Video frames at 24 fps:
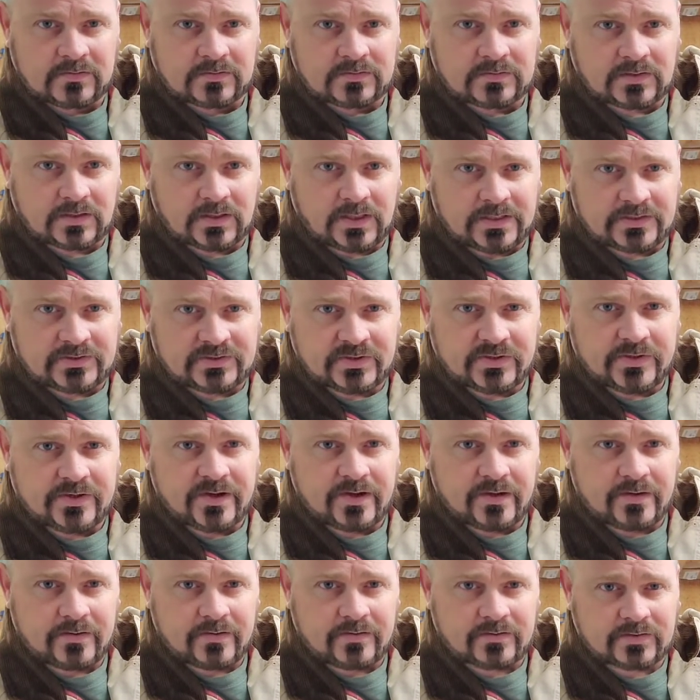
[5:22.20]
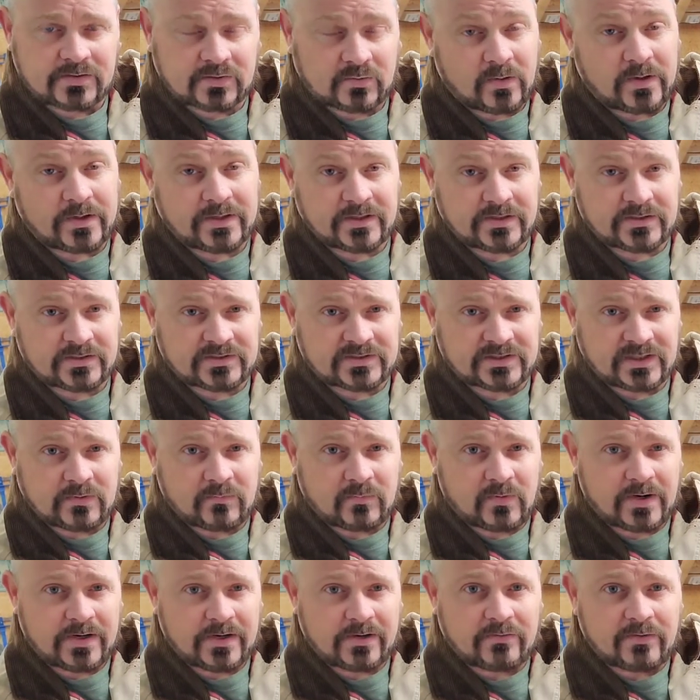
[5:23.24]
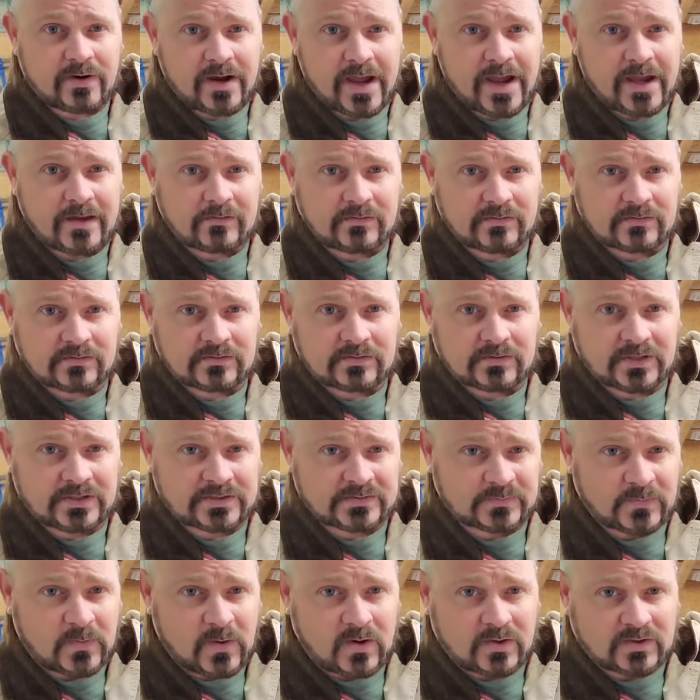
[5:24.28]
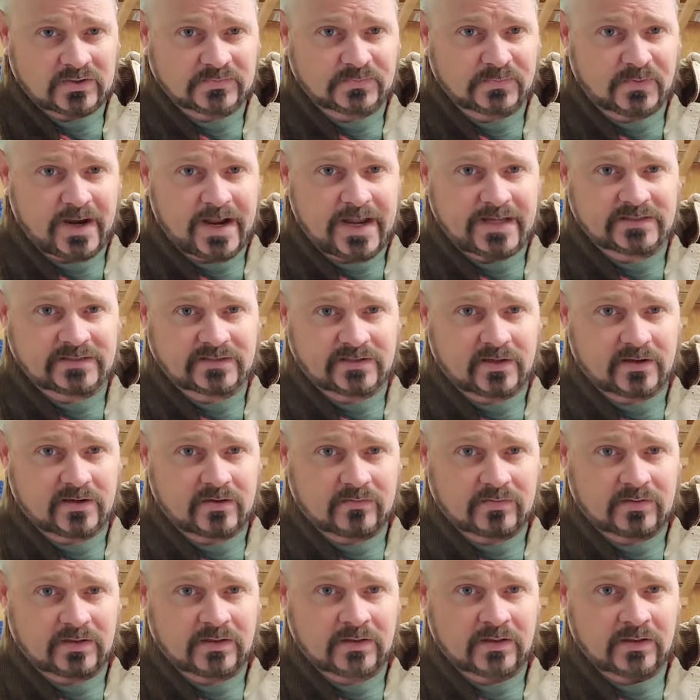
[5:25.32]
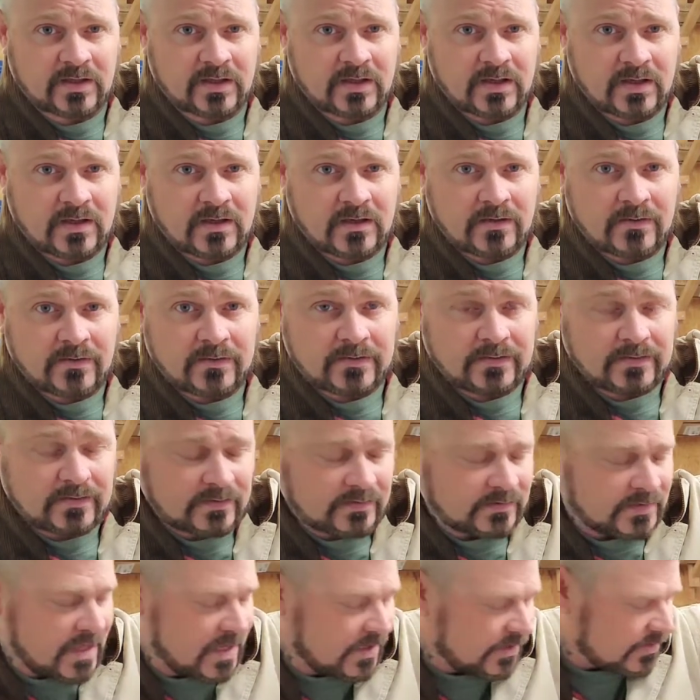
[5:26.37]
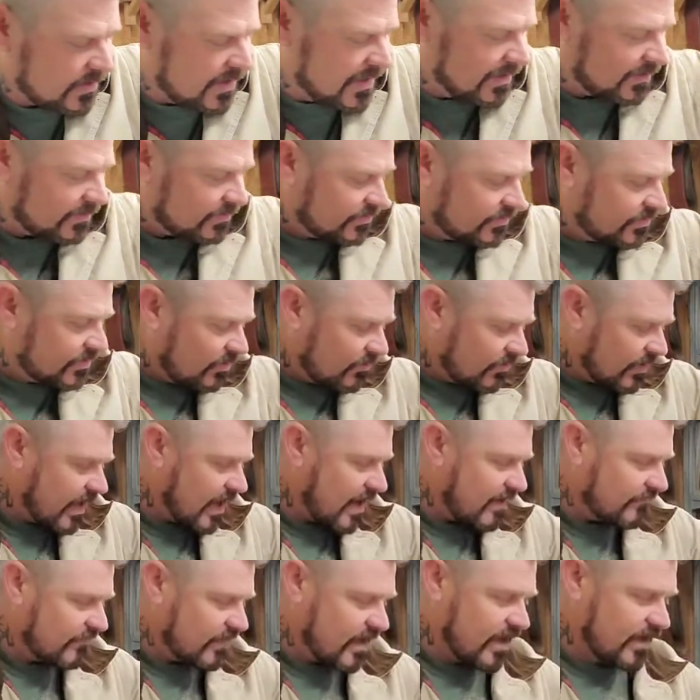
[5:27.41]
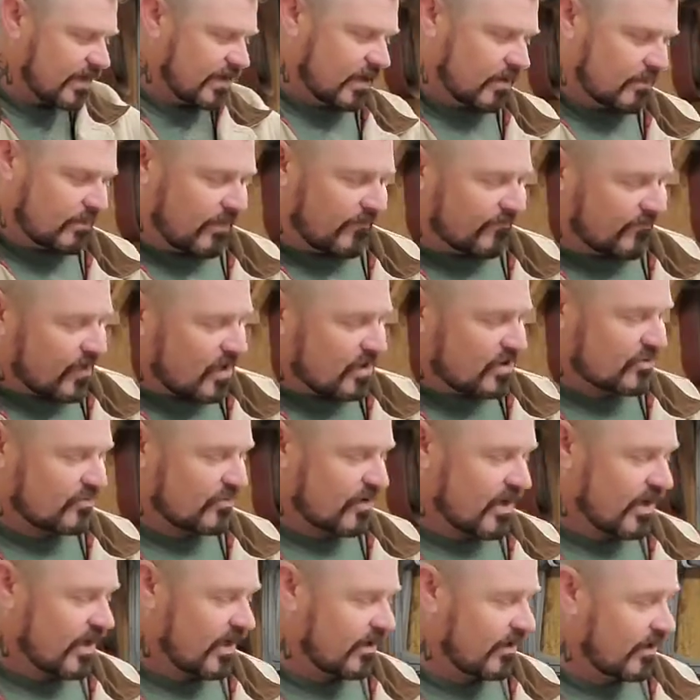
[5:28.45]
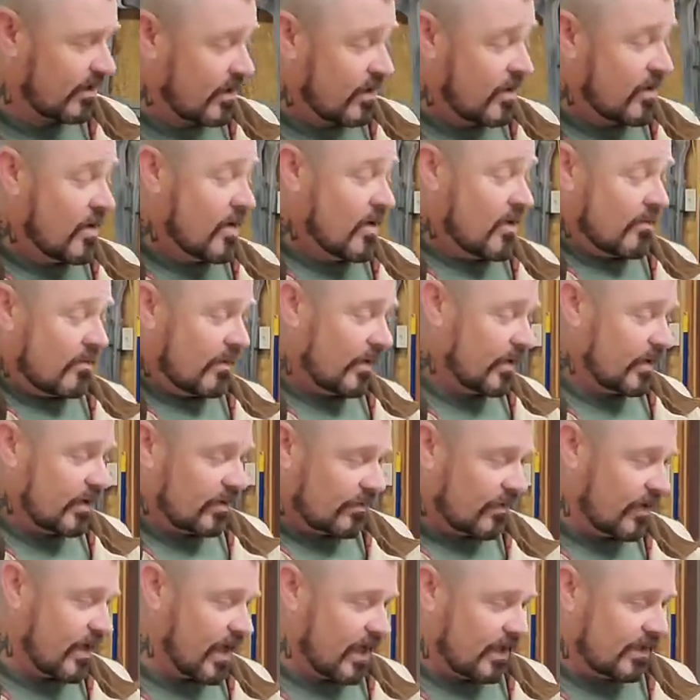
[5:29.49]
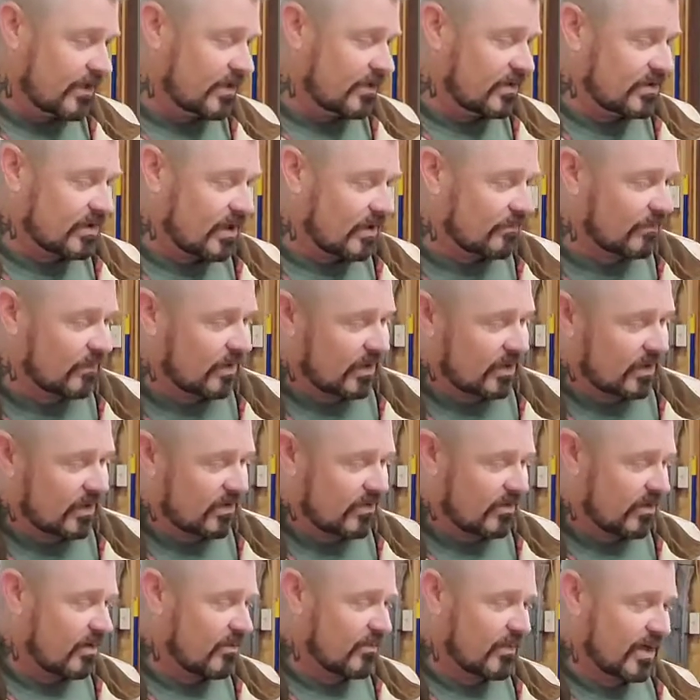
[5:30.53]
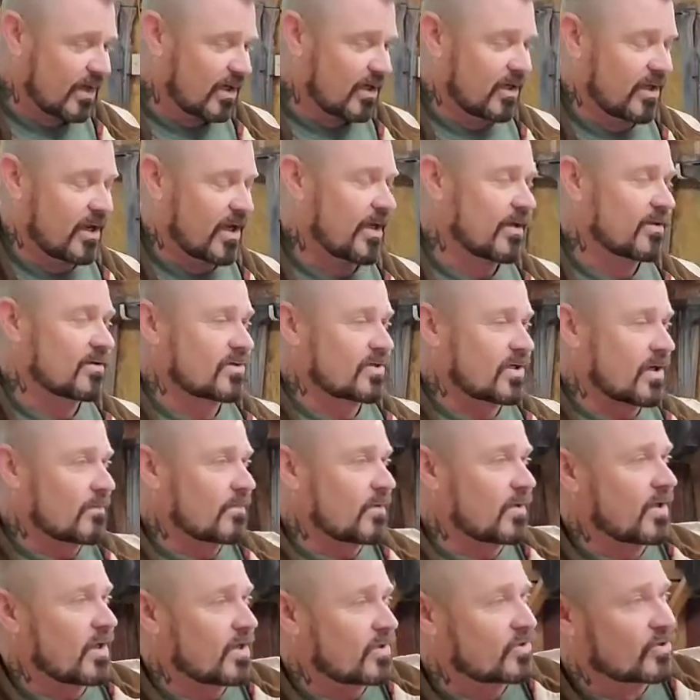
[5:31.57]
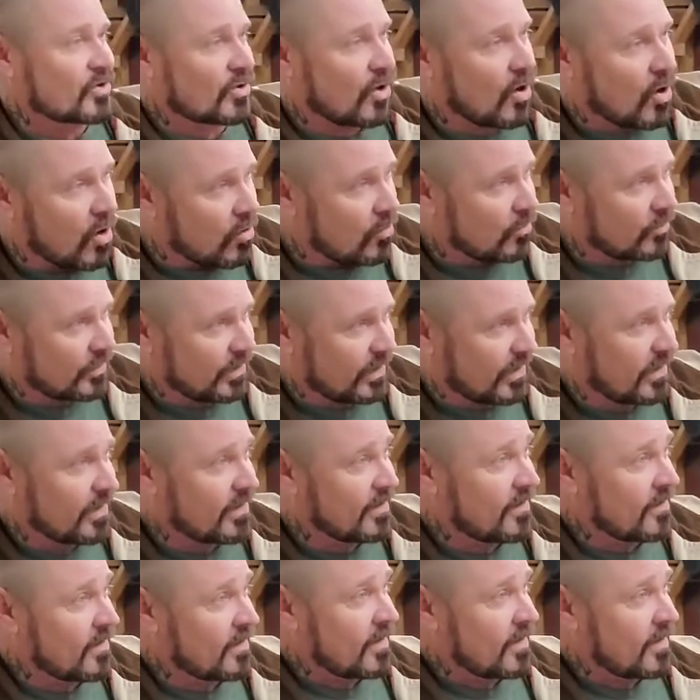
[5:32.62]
to let you know, to where you can see where you're at as far as brads go. A lot of nailers don't have that. It can be frustrating when you're nailing something, you're in the middle of nailing something that you're holding,